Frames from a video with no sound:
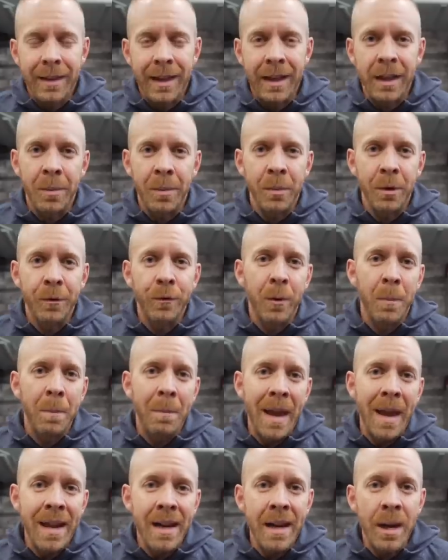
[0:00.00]
That number for
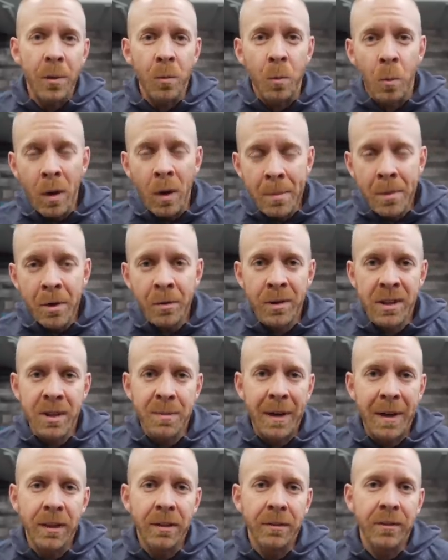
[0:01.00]
men and women
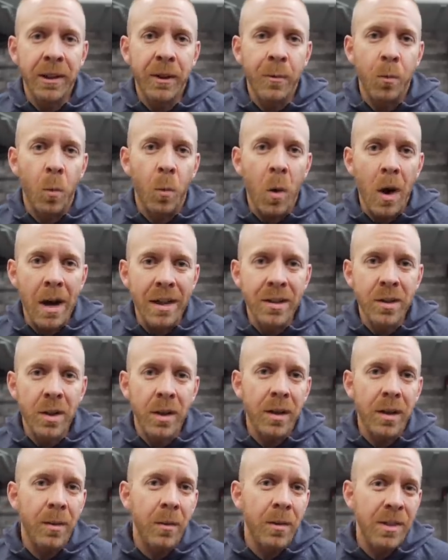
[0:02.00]
respectively was
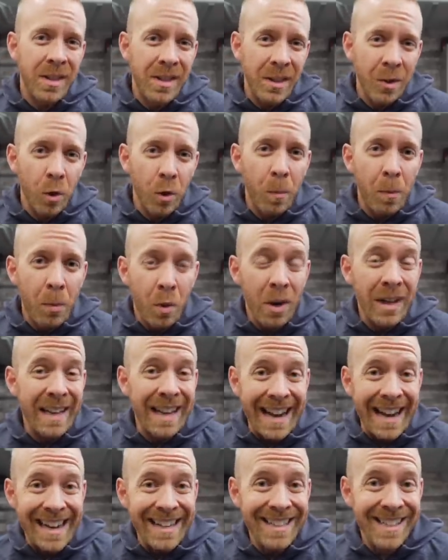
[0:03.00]

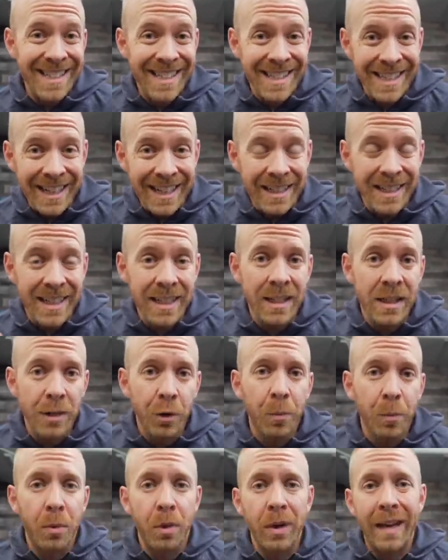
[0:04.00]
0.86 and
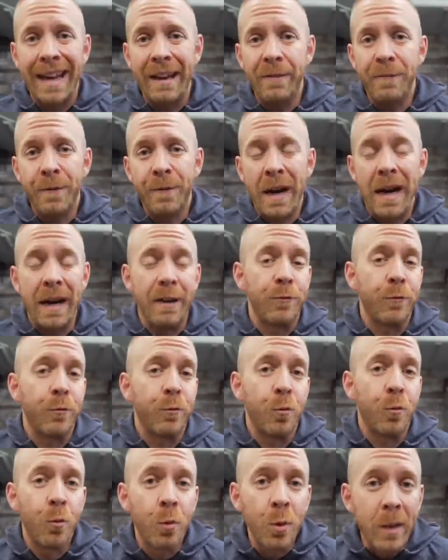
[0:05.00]
0.85.
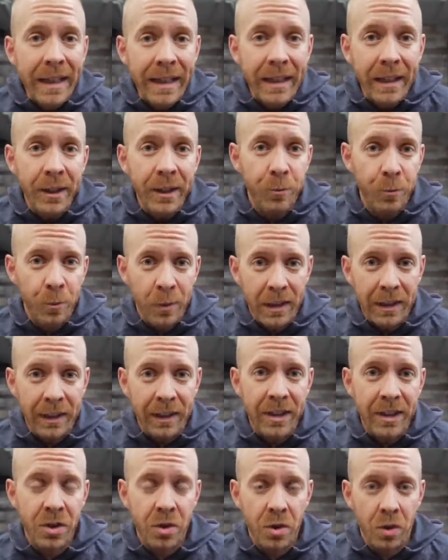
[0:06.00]
Really,
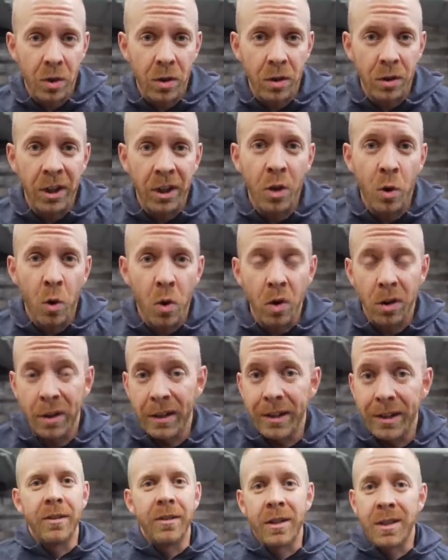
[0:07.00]
really strongly
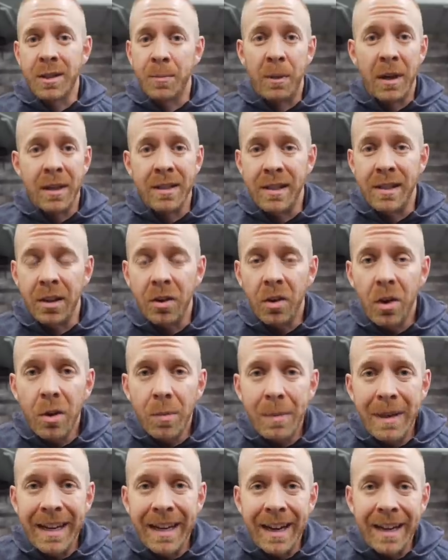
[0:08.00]
correlated. Not surprising at all,
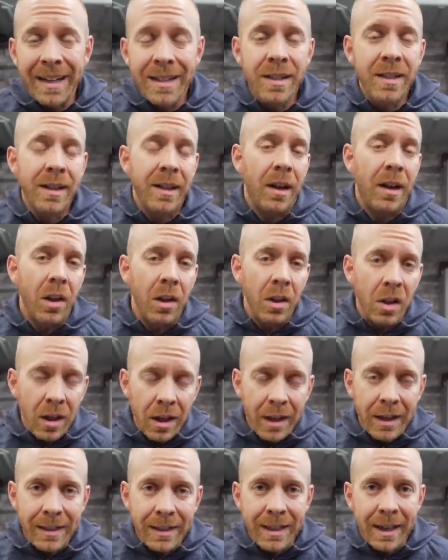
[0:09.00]
because a
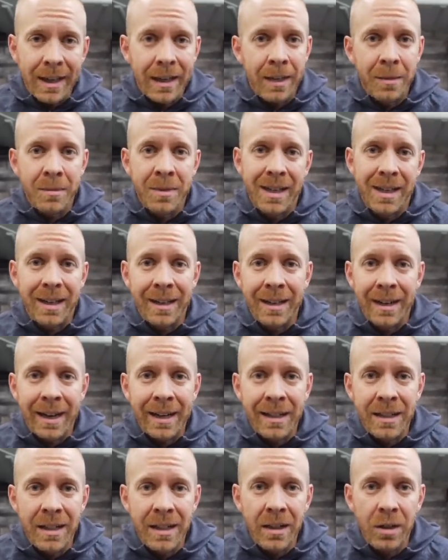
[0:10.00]
lot of times in
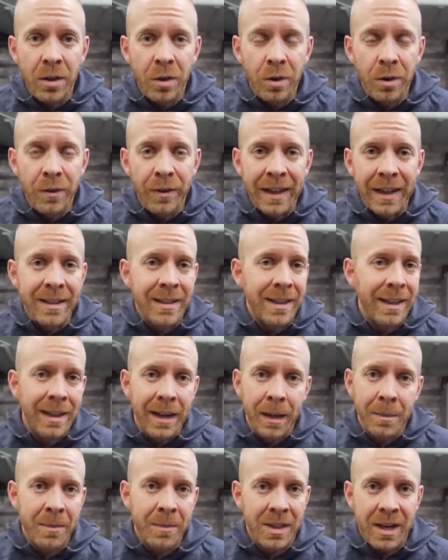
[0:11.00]
ITU events, it
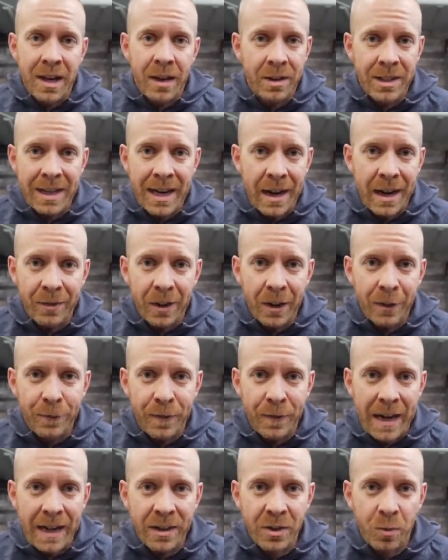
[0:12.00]
comes down to having a
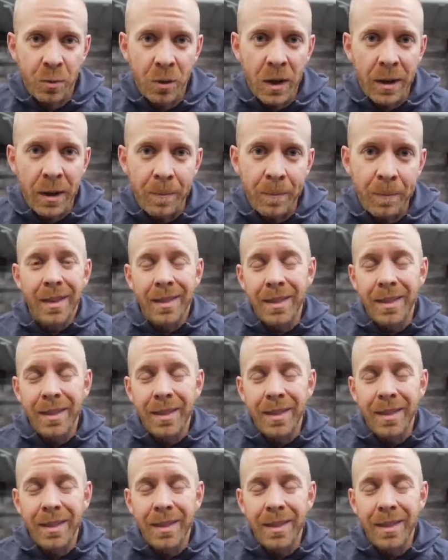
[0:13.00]
fast run.